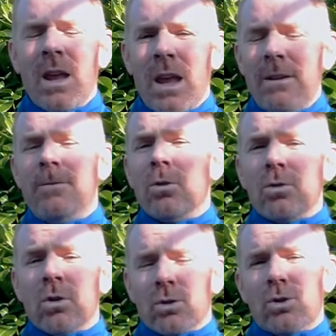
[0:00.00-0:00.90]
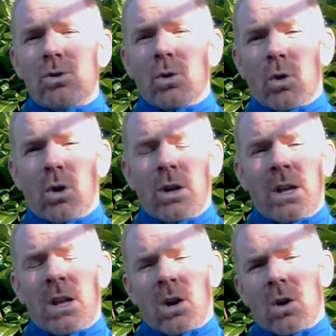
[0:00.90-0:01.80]
if you're not sure
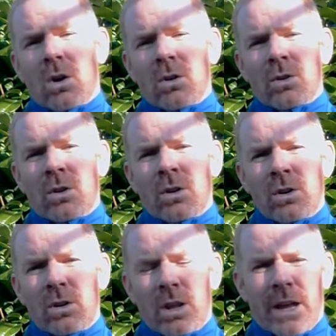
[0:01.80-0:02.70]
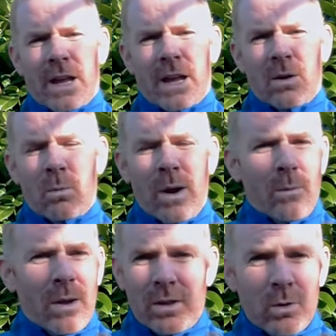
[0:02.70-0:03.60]
on
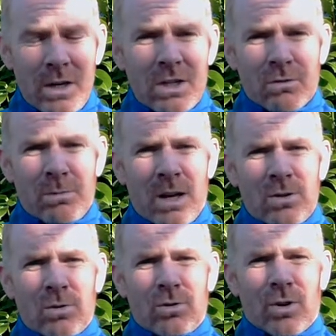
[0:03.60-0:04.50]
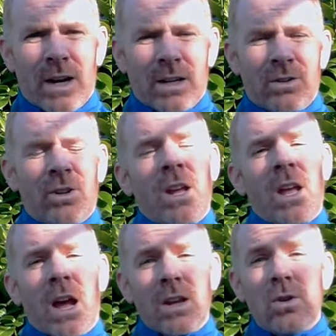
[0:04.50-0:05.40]
whether you need to replace your trainers,
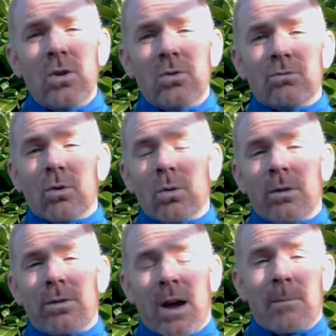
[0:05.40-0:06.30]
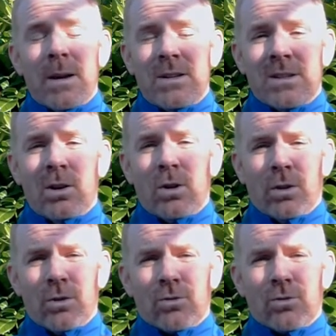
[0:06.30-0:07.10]
a good rule of thumb is to look at the